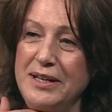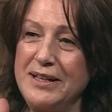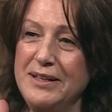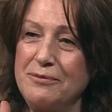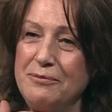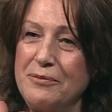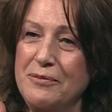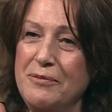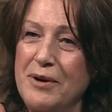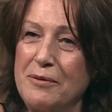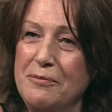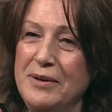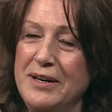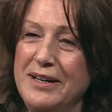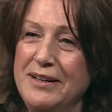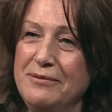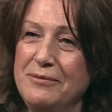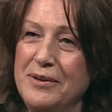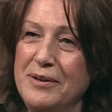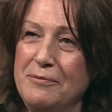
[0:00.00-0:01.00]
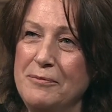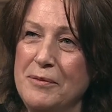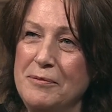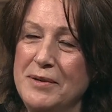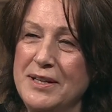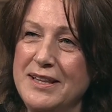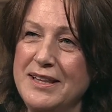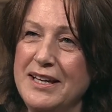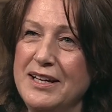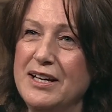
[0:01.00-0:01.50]
when
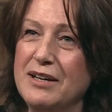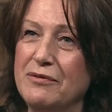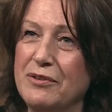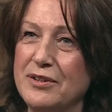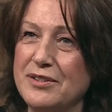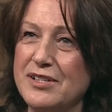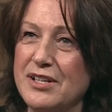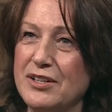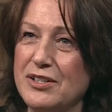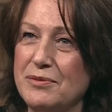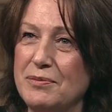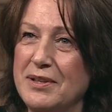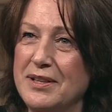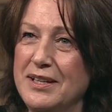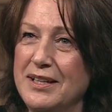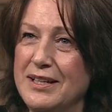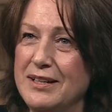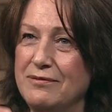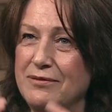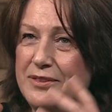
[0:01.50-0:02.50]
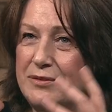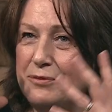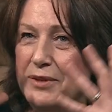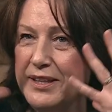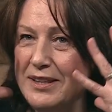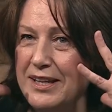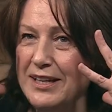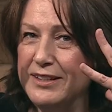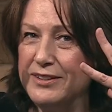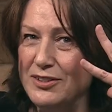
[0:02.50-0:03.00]
we think of ourselves, we
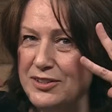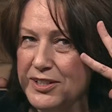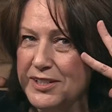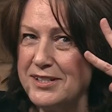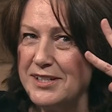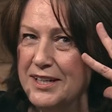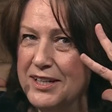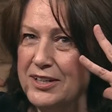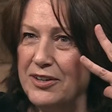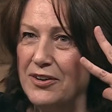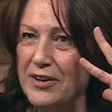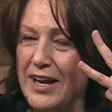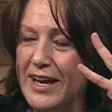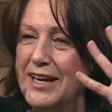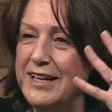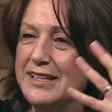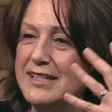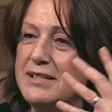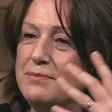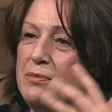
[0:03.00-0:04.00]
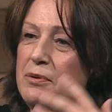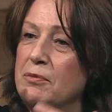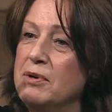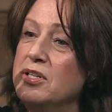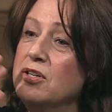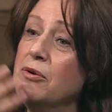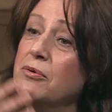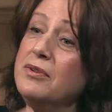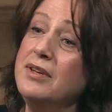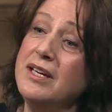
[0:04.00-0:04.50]
think just in our heads, but we
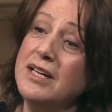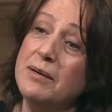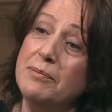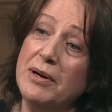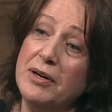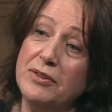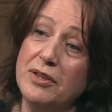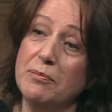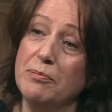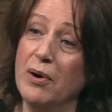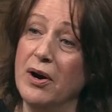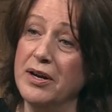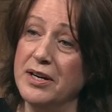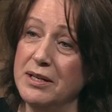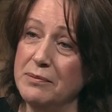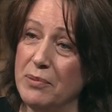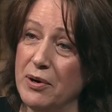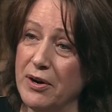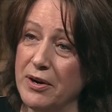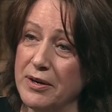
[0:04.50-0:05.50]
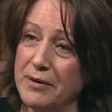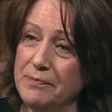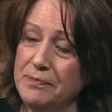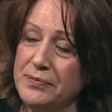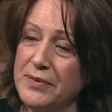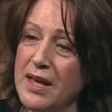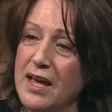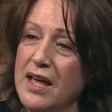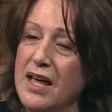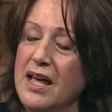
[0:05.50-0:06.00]
don't think about the body part.
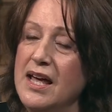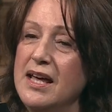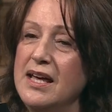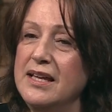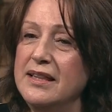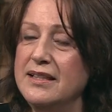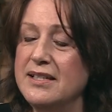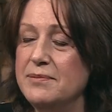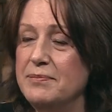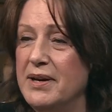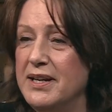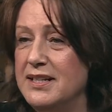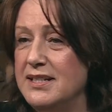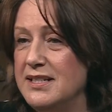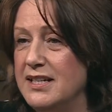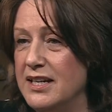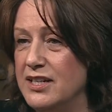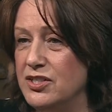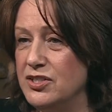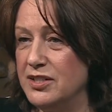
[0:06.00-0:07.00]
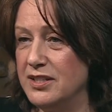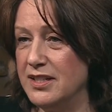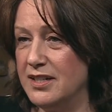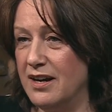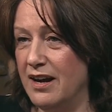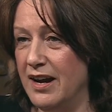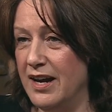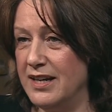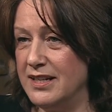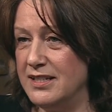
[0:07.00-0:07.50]
This meditation
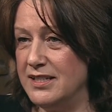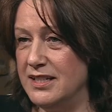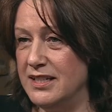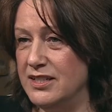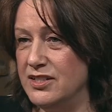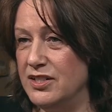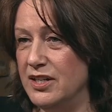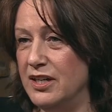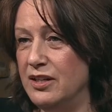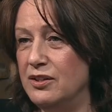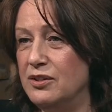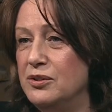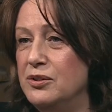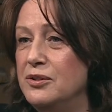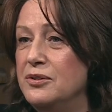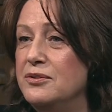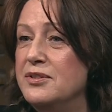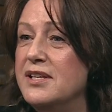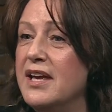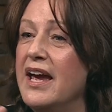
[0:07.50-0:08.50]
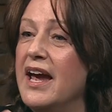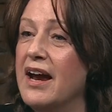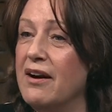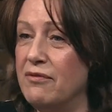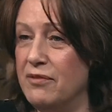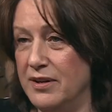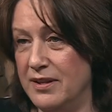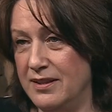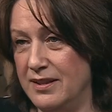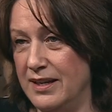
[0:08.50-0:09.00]
that I teach includes
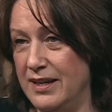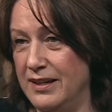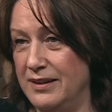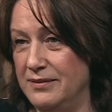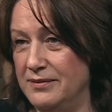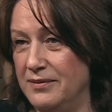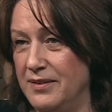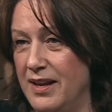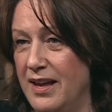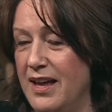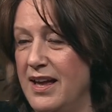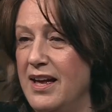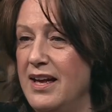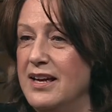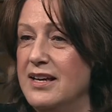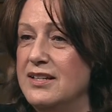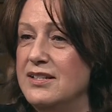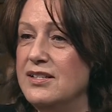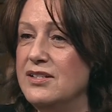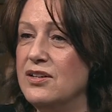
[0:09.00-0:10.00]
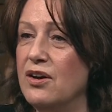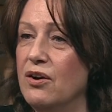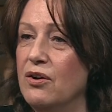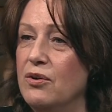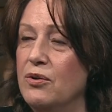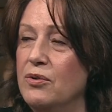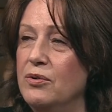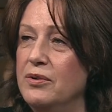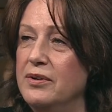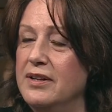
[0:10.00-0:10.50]
everything.
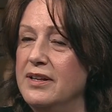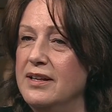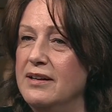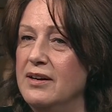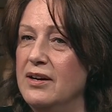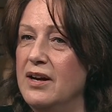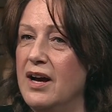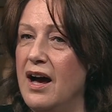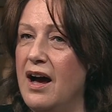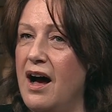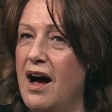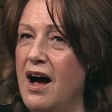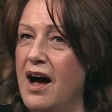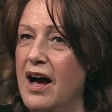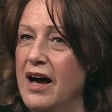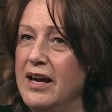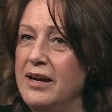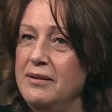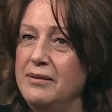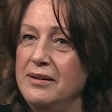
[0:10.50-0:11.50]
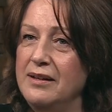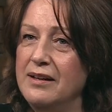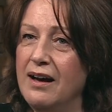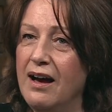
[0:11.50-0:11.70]
So I